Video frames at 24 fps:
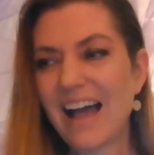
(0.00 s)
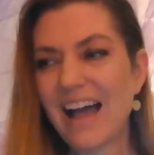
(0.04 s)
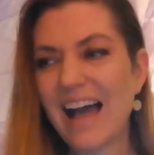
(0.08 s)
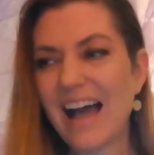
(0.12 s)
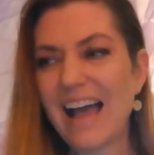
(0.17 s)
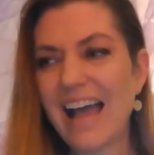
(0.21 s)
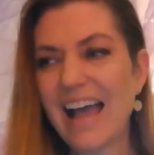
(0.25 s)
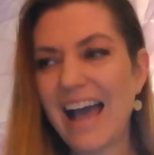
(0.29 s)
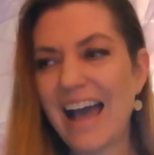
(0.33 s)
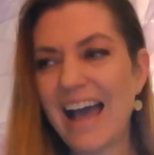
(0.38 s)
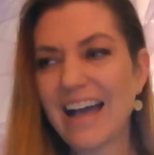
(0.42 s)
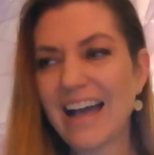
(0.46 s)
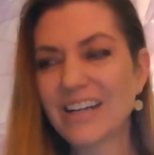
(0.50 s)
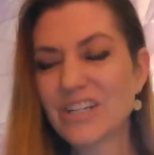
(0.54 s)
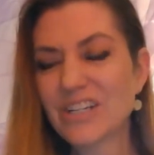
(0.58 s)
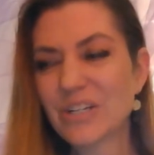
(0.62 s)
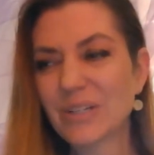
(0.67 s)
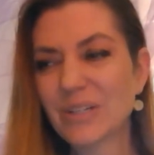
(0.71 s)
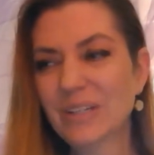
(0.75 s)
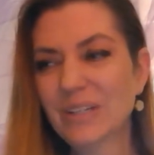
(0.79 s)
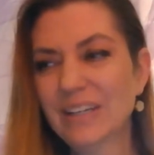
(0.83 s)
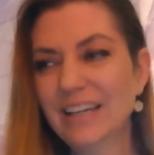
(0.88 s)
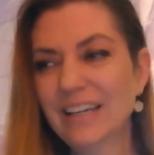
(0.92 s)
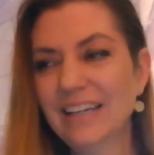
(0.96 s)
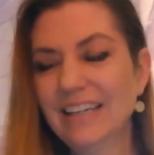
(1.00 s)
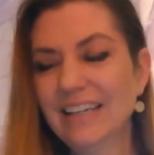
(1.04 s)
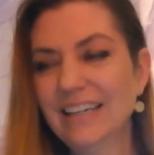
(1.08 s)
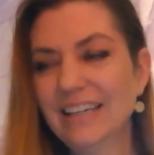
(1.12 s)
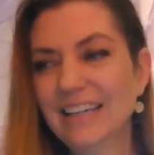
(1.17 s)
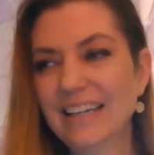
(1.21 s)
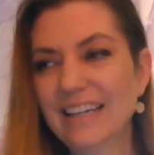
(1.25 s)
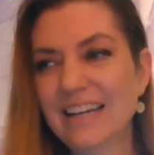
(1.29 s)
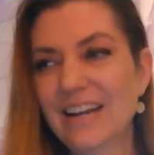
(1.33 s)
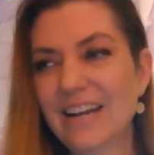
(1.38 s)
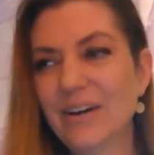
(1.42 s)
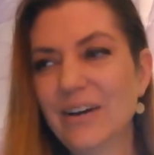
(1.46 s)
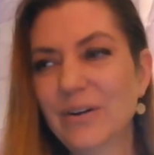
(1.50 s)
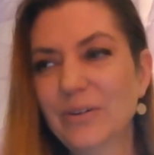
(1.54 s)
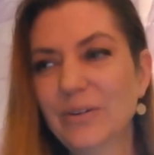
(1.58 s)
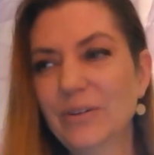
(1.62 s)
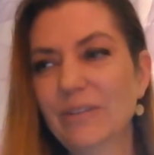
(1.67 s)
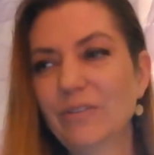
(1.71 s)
I actually, you know,